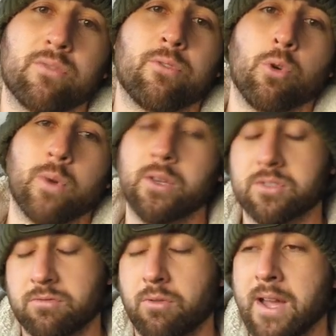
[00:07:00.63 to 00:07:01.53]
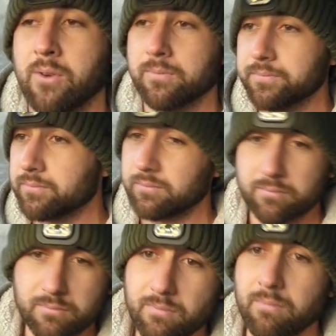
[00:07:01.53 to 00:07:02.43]
4 wheels throughout.
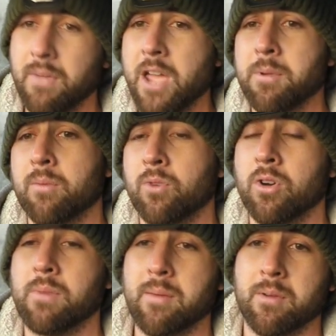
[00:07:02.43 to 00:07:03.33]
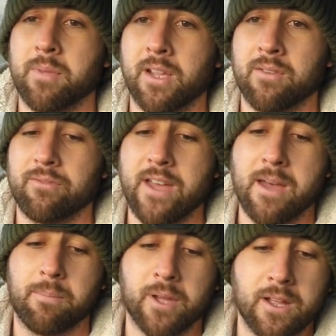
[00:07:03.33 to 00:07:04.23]
Maybe I'm wrong, maybe I'm being
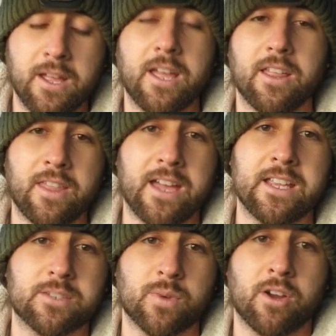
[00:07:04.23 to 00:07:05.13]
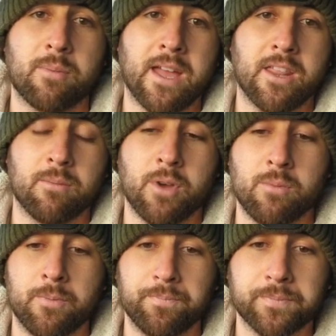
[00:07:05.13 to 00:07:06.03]
unfair, but that is where I'm at the
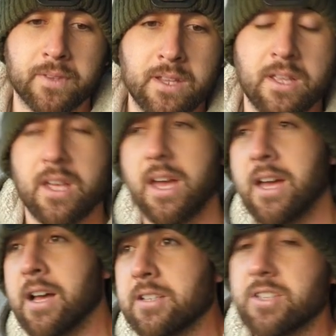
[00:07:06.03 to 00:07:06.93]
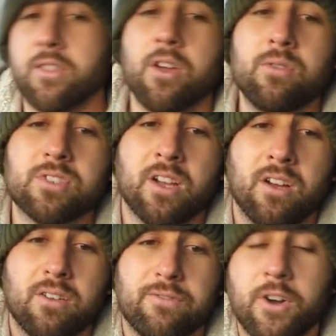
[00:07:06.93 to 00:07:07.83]
moment. So those
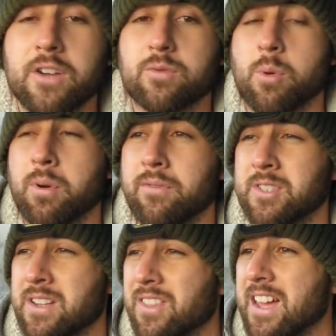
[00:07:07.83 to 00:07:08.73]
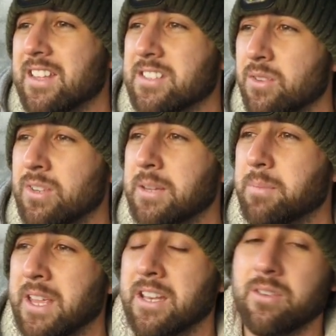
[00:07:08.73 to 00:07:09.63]
are 5 swap offers. Now that has only
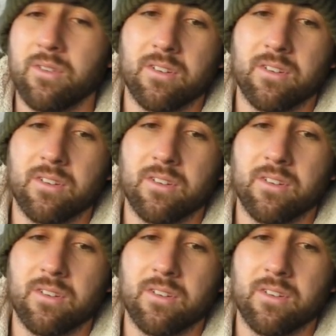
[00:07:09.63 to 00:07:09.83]
been,